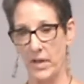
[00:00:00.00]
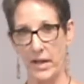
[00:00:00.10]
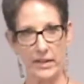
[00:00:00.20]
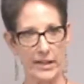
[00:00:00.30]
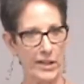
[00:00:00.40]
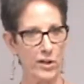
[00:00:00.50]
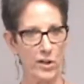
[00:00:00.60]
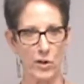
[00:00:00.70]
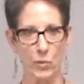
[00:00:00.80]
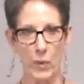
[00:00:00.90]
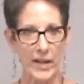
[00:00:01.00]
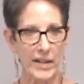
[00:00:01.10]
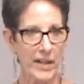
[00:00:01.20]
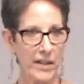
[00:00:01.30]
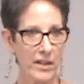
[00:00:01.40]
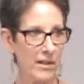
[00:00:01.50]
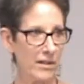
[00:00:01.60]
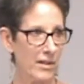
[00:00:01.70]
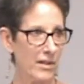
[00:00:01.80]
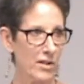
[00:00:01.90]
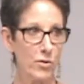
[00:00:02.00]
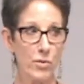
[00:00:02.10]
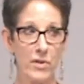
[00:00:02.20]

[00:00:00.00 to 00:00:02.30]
right? Like here, you're right here. The